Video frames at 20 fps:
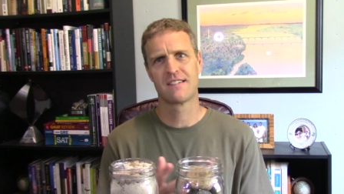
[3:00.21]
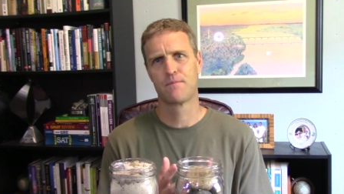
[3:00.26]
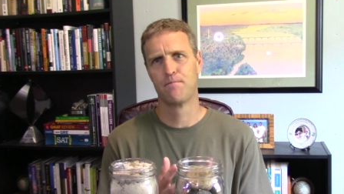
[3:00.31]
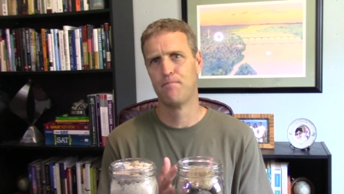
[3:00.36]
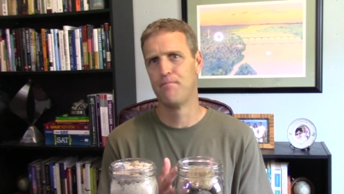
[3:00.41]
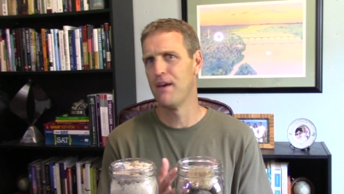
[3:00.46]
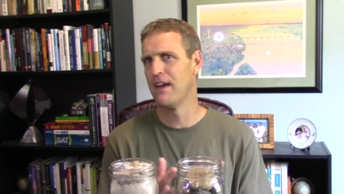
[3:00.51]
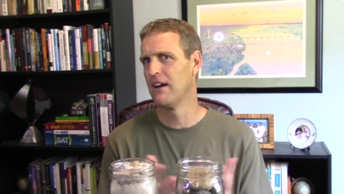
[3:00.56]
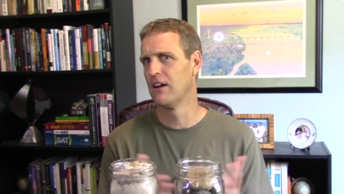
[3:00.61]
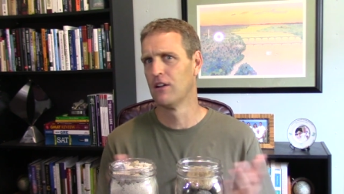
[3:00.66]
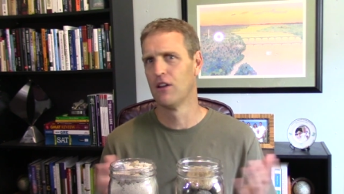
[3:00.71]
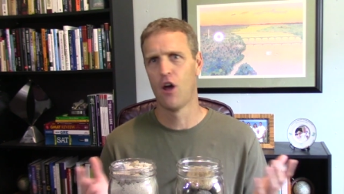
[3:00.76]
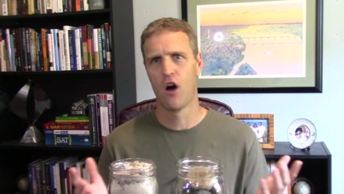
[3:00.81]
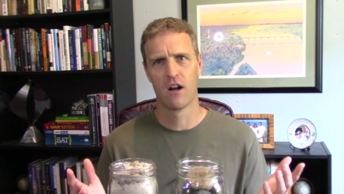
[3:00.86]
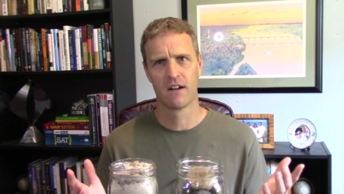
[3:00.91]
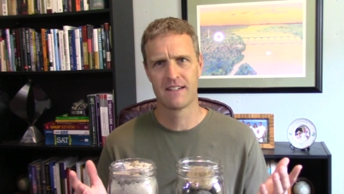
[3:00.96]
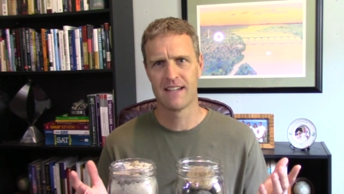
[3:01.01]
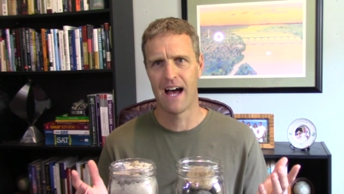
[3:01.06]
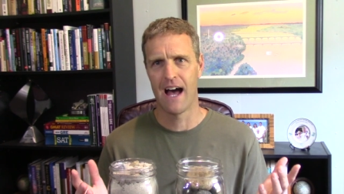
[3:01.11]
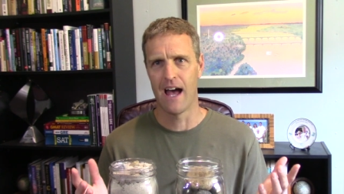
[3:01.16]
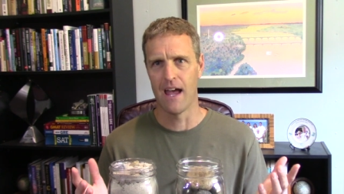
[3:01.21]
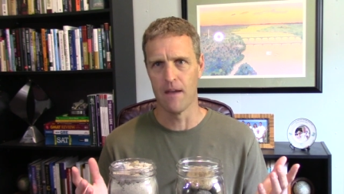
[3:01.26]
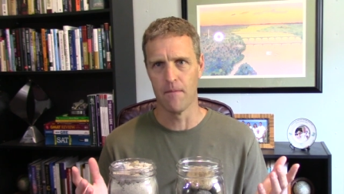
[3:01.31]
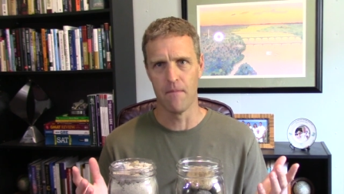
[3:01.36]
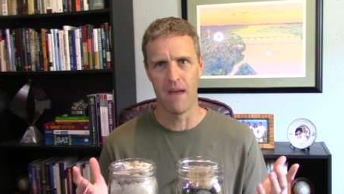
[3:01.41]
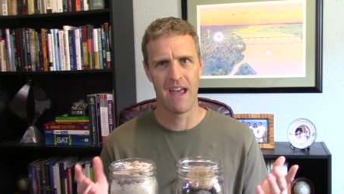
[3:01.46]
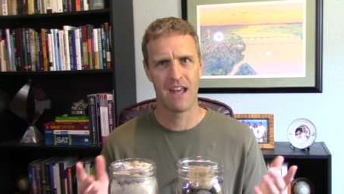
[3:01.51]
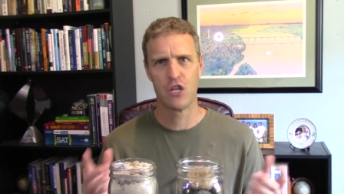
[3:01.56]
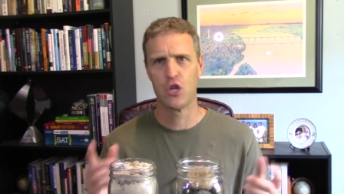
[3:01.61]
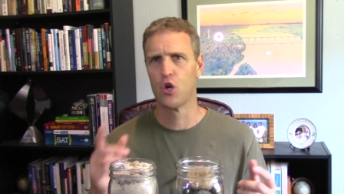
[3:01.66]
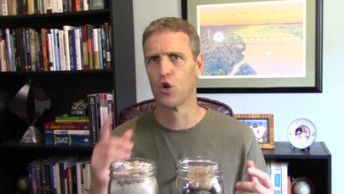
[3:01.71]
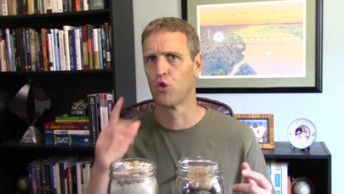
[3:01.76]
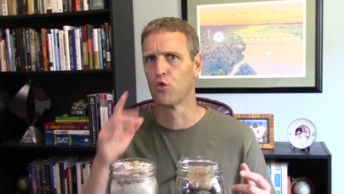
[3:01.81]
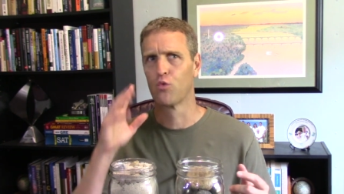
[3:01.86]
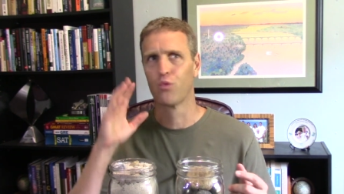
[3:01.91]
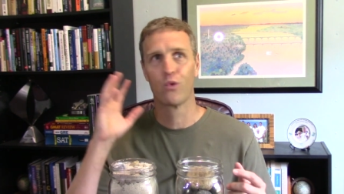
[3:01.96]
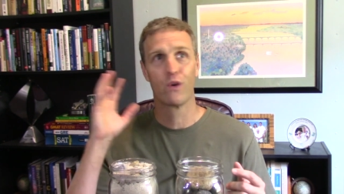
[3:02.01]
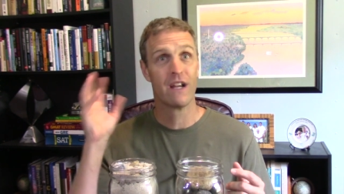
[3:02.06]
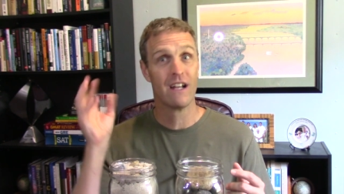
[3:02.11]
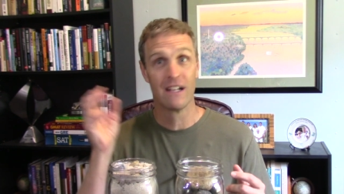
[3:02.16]
been a long time and you're
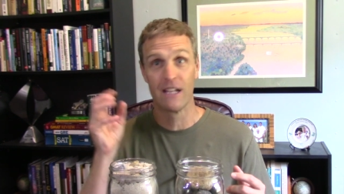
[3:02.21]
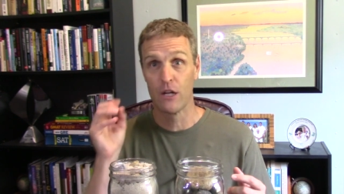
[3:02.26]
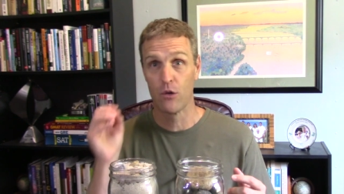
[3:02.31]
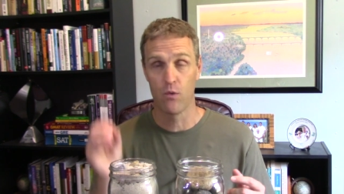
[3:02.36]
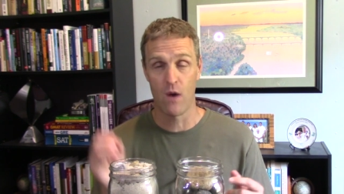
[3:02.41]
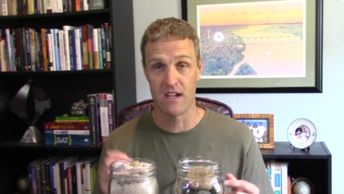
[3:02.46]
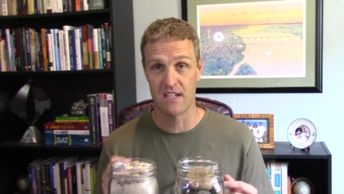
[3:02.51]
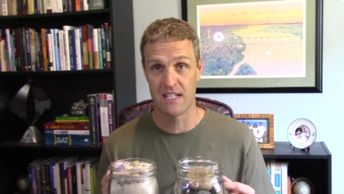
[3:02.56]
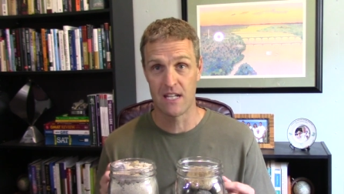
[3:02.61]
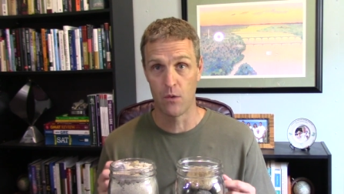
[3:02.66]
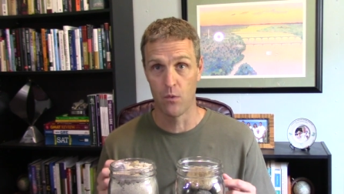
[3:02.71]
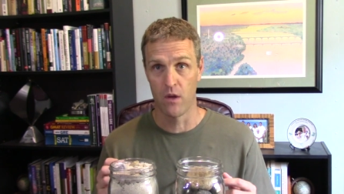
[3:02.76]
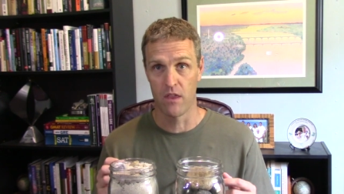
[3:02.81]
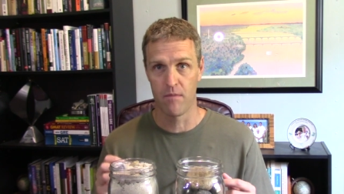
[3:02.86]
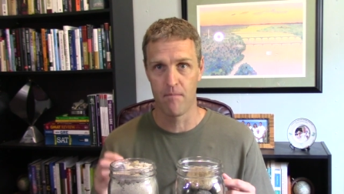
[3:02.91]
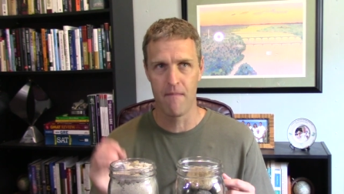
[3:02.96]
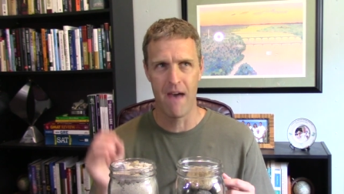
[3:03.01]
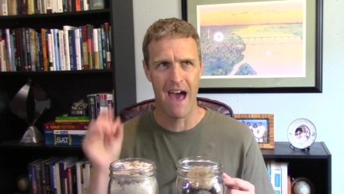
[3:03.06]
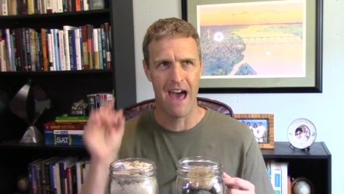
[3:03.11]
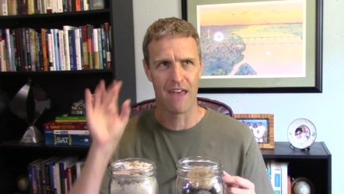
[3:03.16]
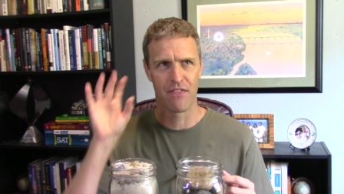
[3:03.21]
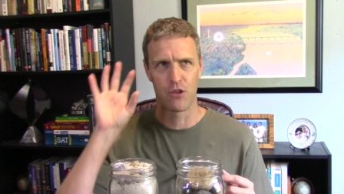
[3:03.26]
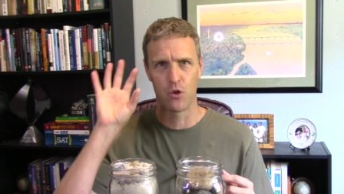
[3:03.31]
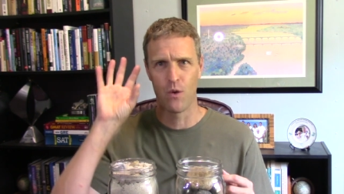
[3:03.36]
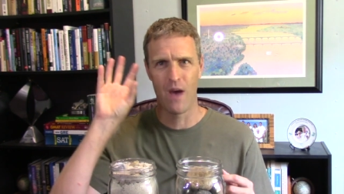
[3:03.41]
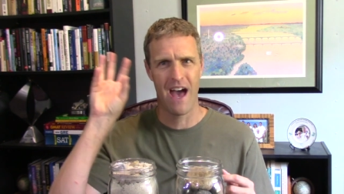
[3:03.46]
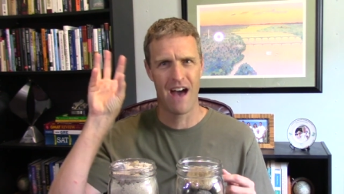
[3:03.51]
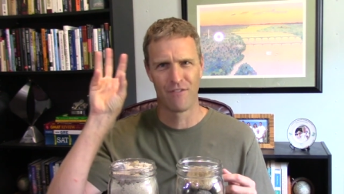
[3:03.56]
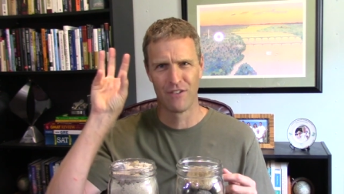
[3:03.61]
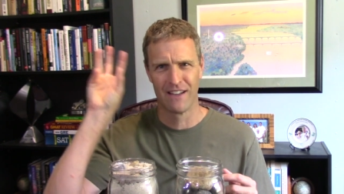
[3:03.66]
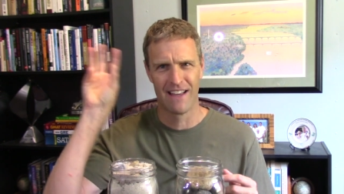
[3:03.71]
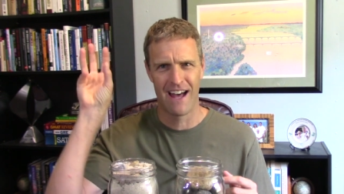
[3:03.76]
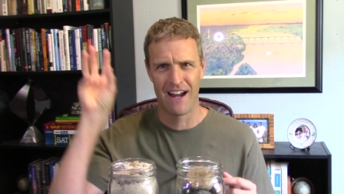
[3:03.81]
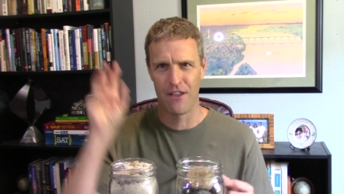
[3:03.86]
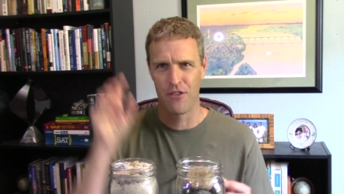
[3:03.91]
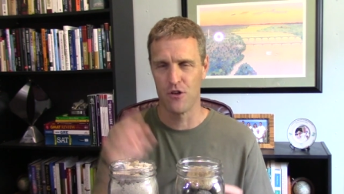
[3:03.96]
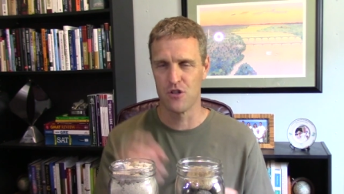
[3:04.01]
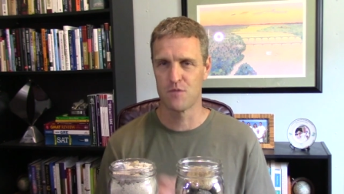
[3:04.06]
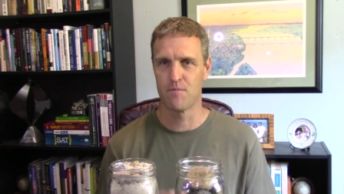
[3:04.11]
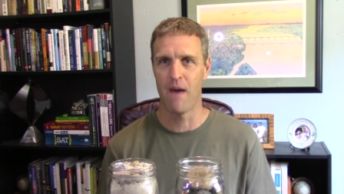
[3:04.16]
really rusty with math, you have a lot of
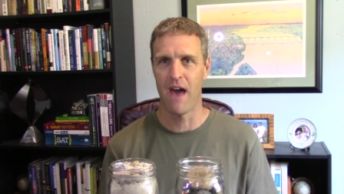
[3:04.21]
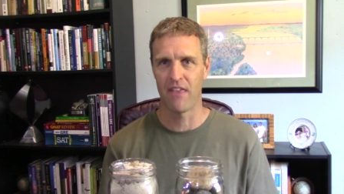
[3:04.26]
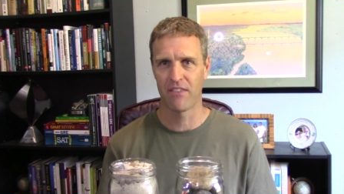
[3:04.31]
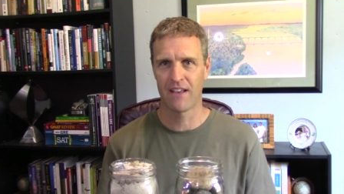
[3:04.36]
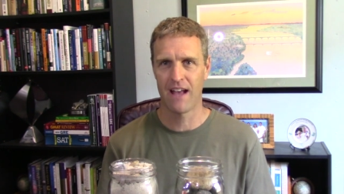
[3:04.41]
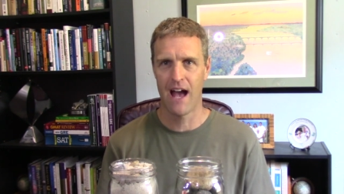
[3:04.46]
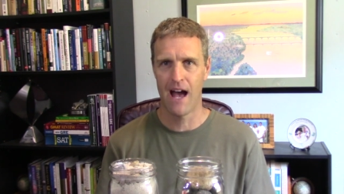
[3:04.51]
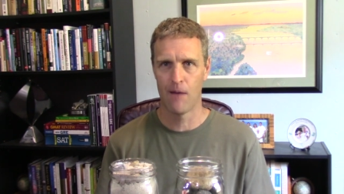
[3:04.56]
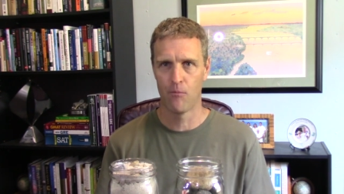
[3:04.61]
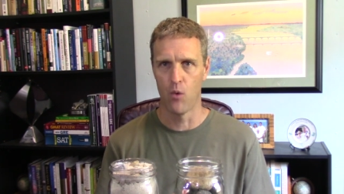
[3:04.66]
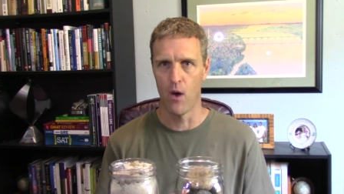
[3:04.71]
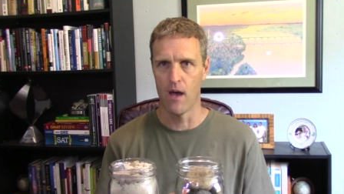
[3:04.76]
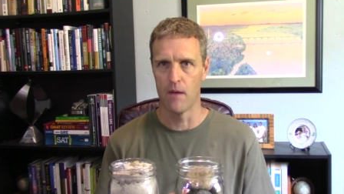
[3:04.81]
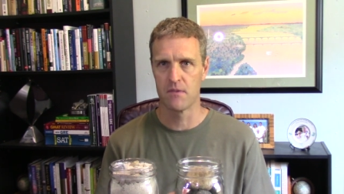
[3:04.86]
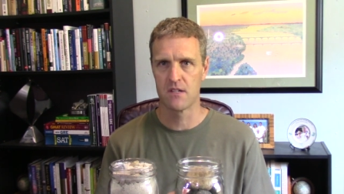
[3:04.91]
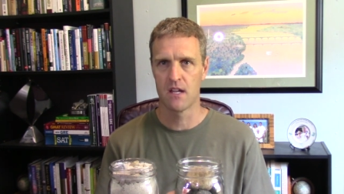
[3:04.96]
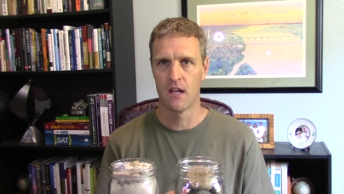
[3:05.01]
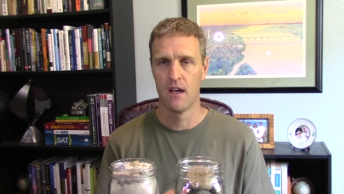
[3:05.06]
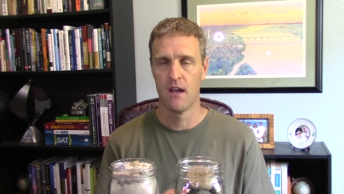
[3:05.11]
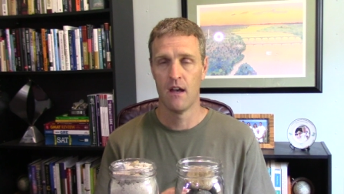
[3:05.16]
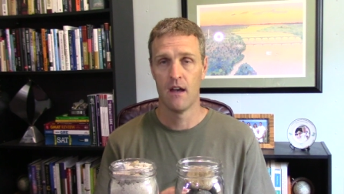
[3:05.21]
those math cobwebs,